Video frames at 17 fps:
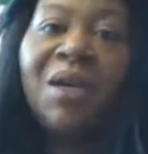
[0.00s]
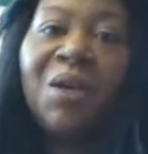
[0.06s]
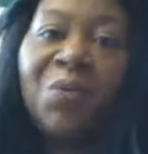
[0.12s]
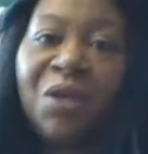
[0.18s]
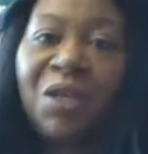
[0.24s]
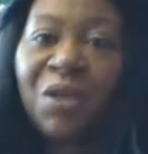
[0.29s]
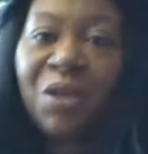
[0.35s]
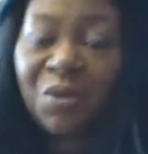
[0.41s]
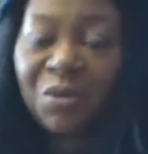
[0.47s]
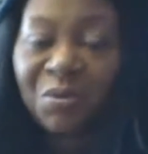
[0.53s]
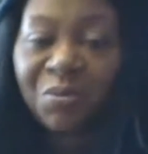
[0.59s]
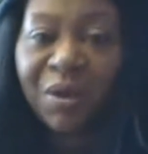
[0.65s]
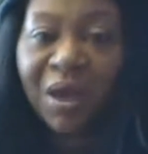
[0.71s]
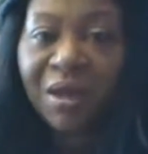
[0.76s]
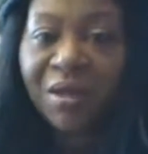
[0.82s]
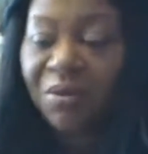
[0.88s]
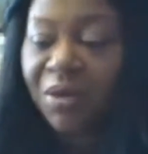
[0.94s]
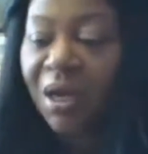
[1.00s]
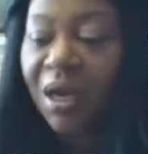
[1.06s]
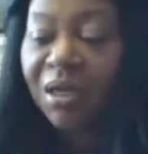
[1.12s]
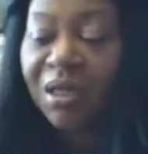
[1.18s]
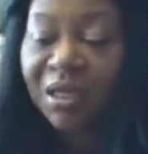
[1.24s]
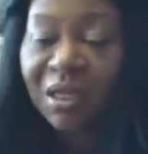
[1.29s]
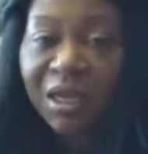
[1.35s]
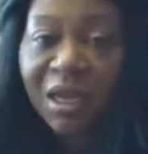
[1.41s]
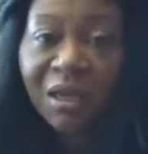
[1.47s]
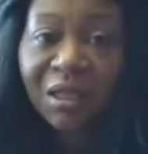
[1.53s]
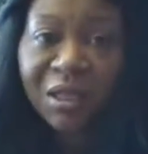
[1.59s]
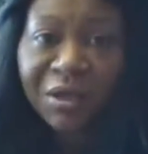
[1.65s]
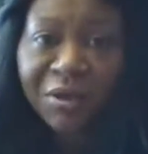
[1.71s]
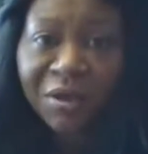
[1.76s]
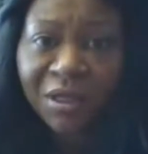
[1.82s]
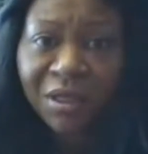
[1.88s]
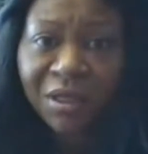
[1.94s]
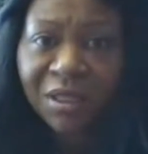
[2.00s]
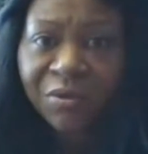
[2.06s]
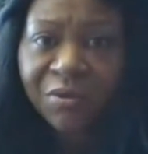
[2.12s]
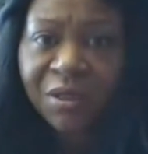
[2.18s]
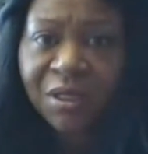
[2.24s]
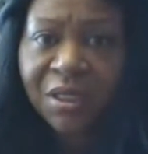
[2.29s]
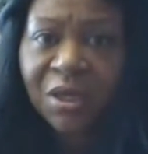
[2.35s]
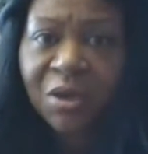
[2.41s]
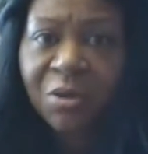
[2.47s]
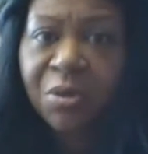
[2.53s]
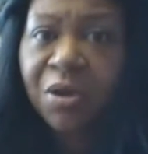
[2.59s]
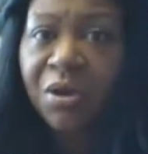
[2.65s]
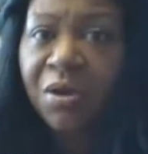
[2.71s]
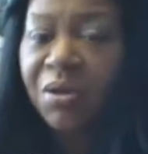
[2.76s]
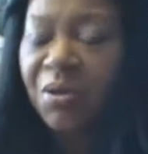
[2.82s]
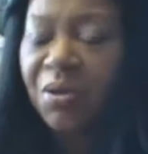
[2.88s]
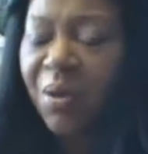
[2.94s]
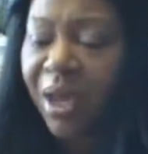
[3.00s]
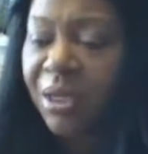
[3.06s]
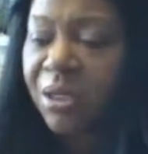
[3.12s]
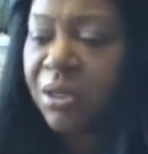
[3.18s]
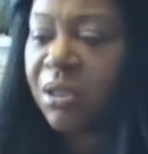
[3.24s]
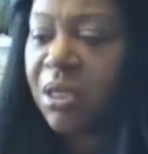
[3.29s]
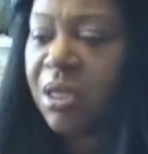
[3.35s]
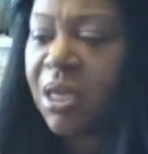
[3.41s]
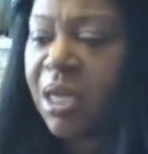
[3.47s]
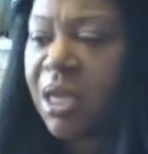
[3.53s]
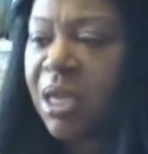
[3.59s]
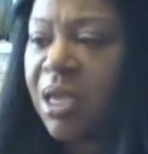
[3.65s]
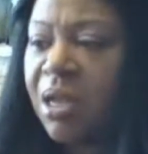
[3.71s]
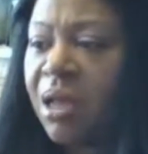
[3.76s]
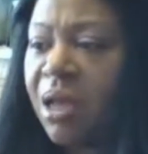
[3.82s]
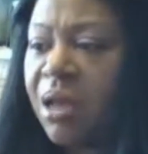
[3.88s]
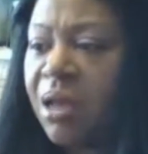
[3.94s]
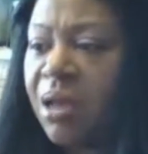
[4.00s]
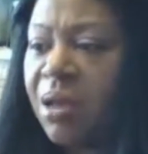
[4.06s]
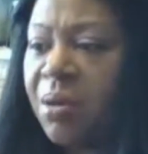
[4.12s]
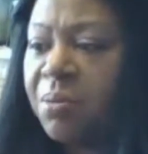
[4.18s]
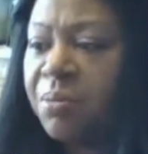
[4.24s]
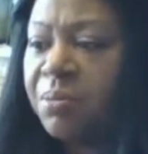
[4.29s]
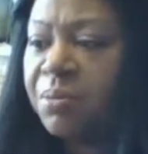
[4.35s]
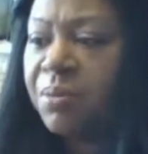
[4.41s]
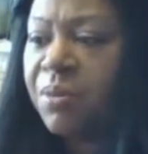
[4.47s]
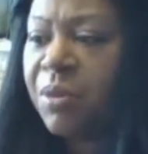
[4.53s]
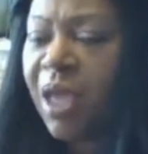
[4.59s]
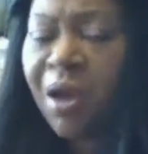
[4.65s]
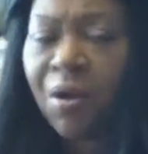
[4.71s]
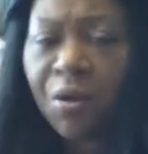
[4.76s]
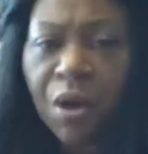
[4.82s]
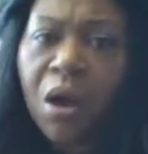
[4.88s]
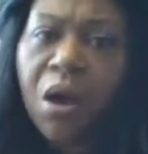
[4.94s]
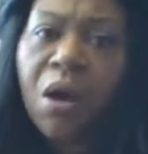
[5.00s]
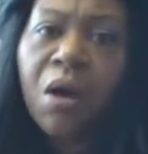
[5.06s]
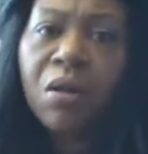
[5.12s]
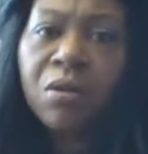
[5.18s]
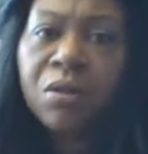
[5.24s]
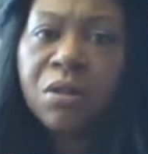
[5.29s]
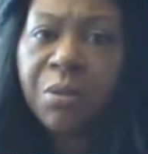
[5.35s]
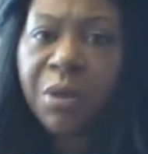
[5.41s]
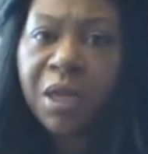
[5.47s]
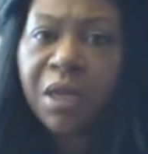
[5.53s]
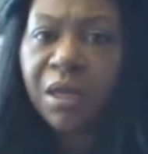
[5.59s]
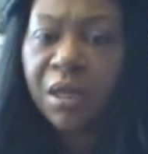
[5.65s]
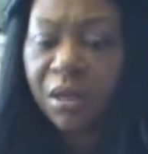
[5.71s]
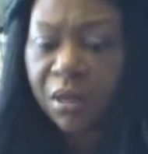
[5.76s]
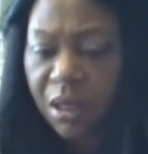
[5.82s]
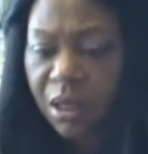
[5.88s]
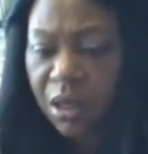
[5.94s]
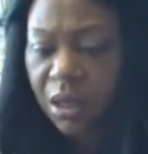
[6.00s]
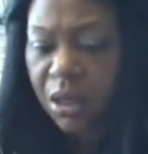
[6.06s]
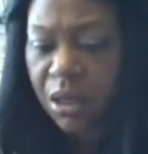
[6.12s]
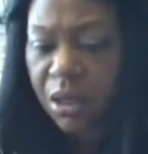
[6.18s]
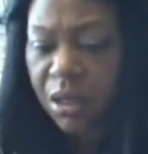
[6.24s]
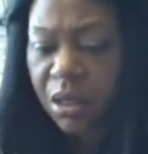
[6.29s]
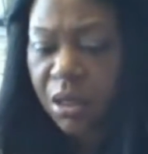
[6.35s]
When you buy a clear glycerin soap, you actually need alcohol to make it clear.